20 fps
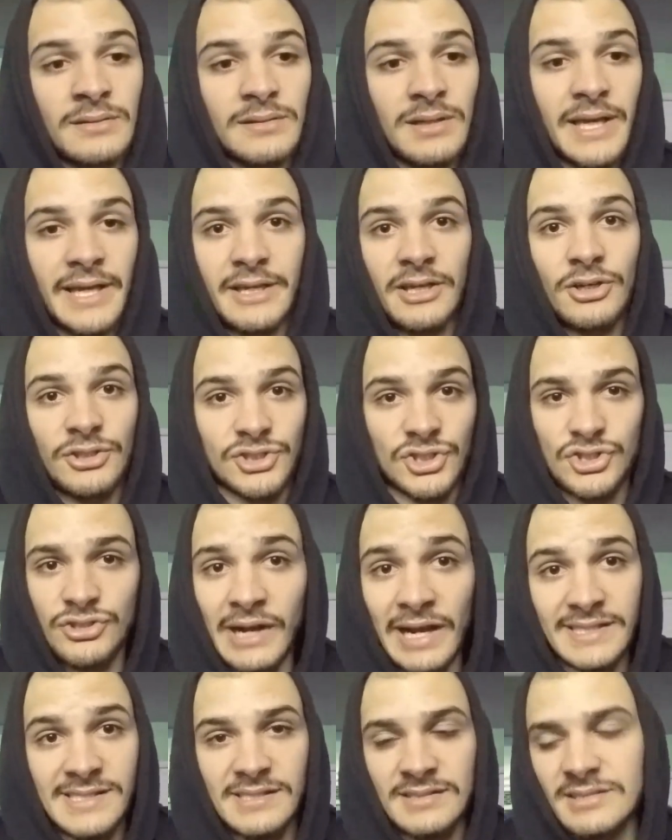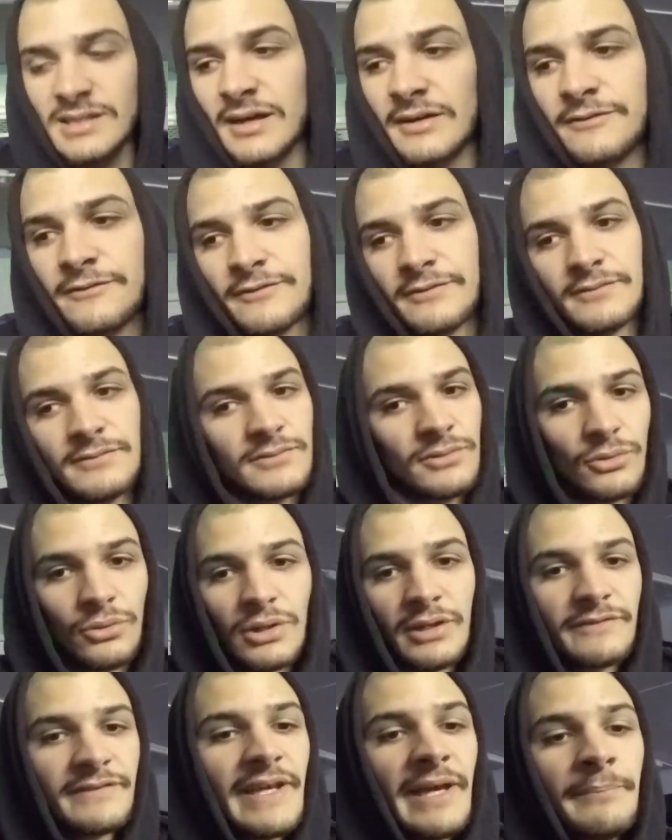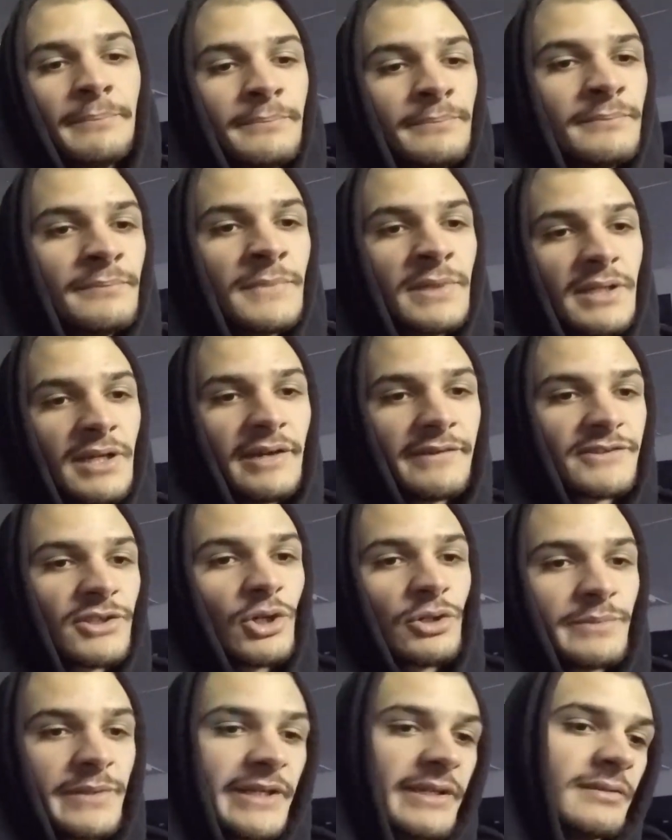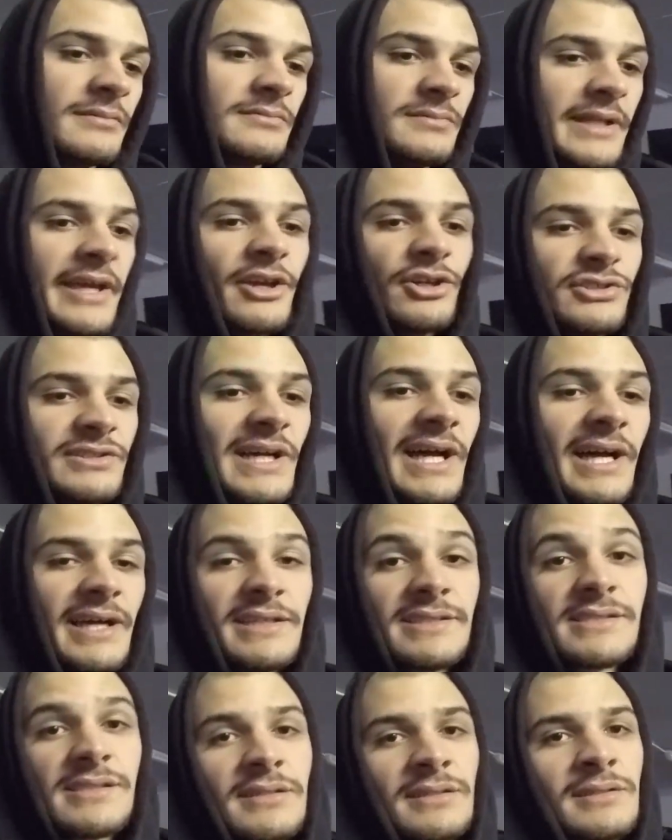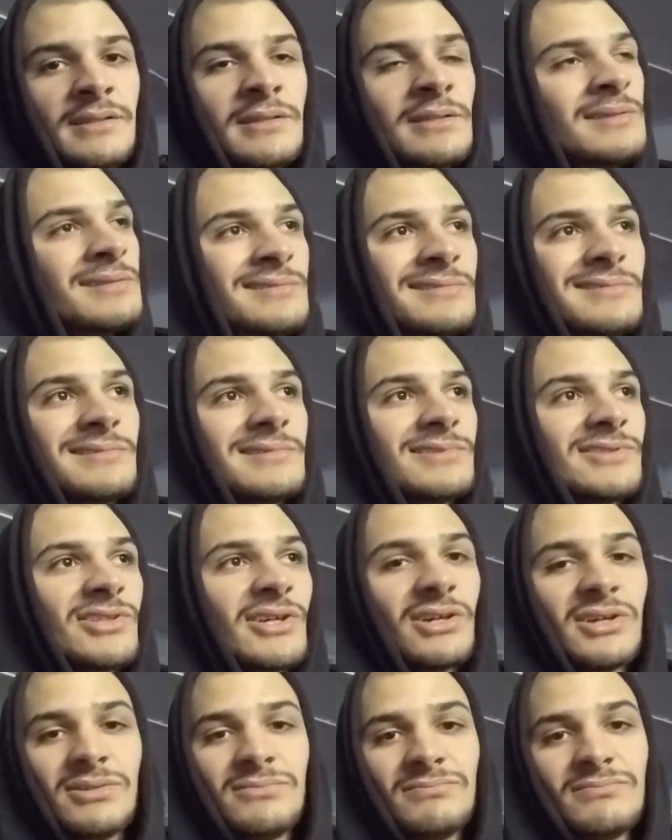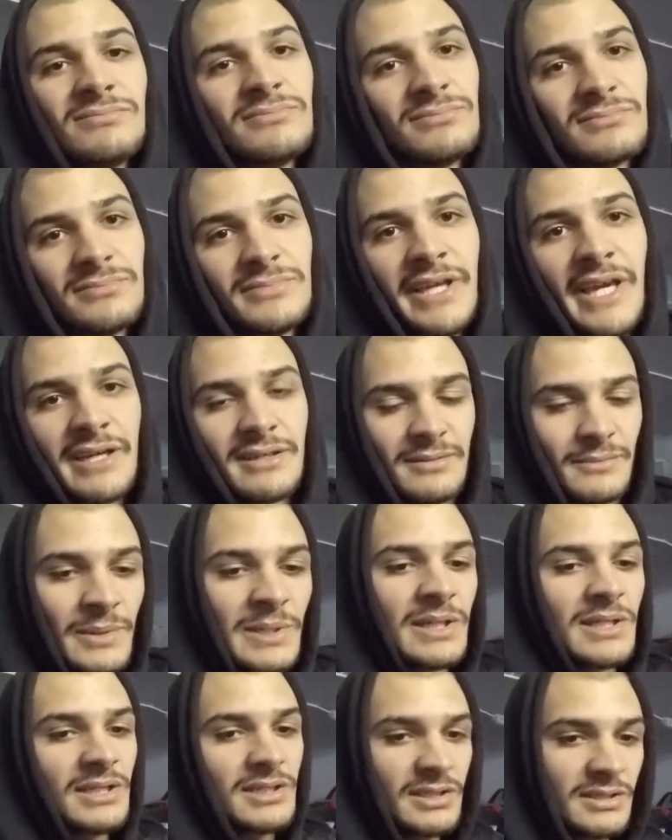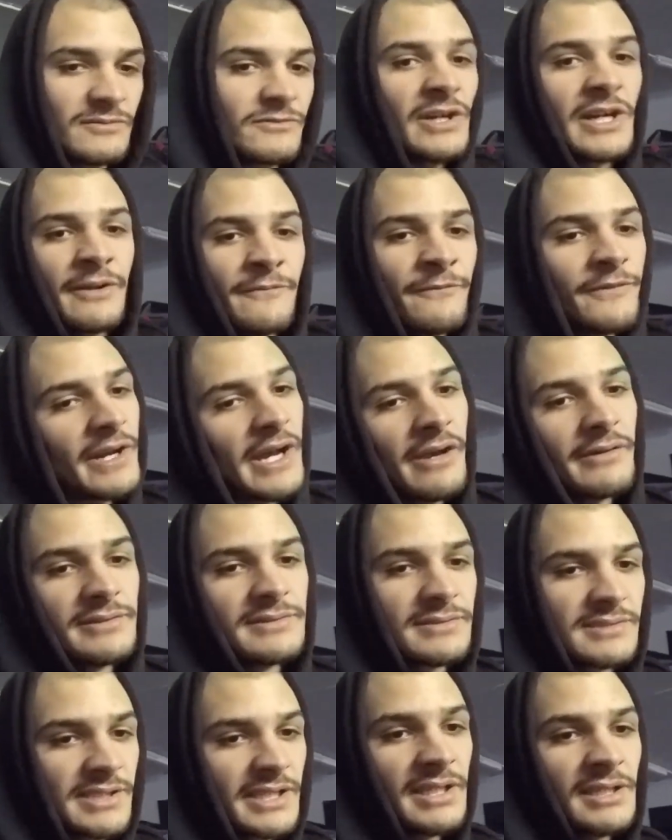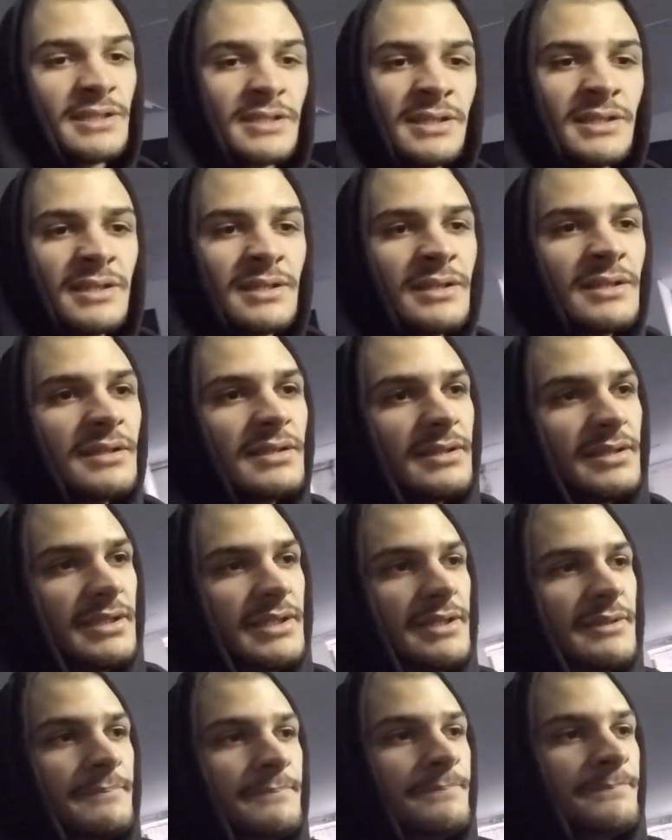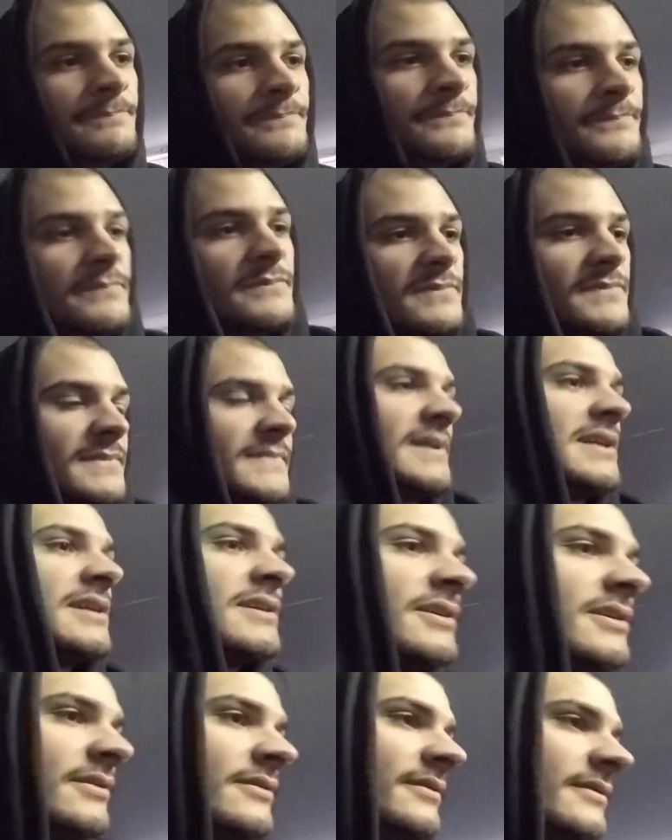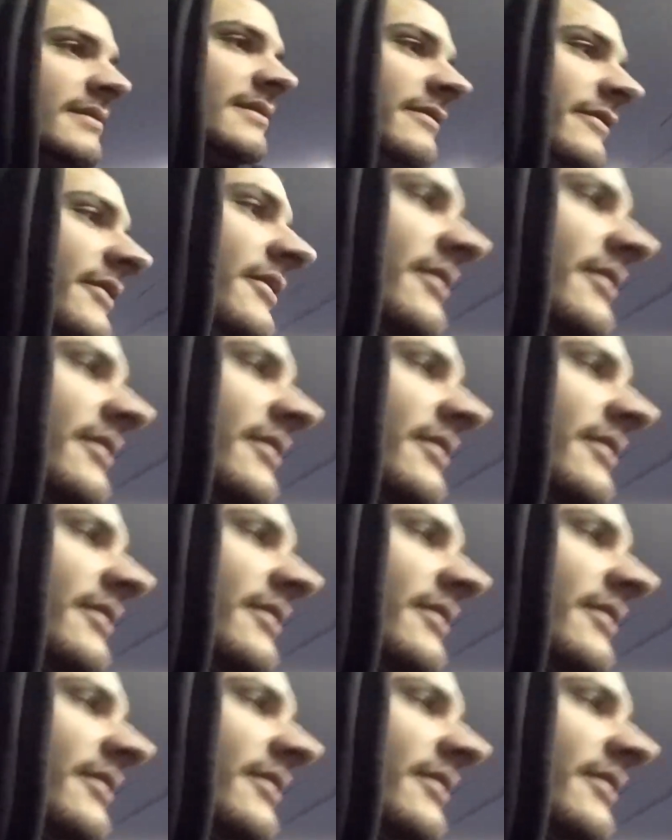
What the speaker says: like go to tracks and stuff, all of them have told me they're good tires. So yeah, I'm gonna run them for now and see. I don't know if